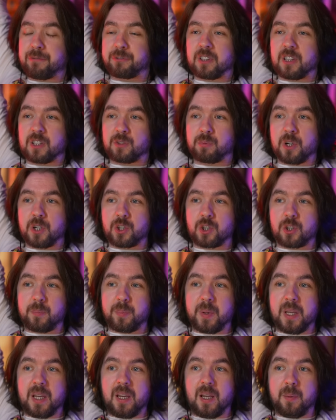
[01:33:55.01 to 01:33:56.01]
after this one
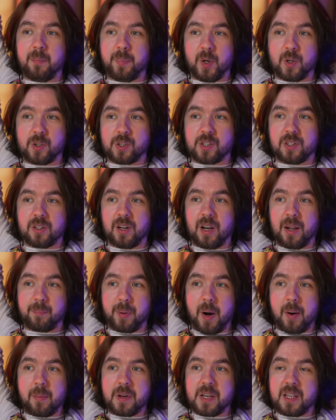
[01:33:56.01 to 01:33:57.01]
should be in person,
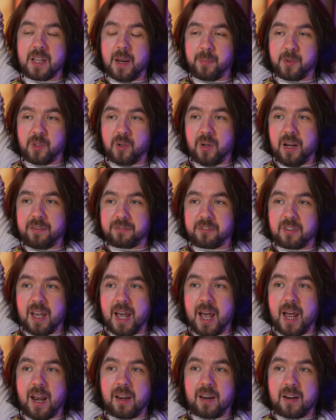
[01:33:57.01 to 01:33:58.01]
and probably the episode after
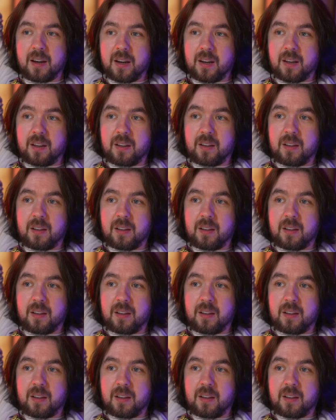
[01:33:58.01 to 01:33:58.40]
that.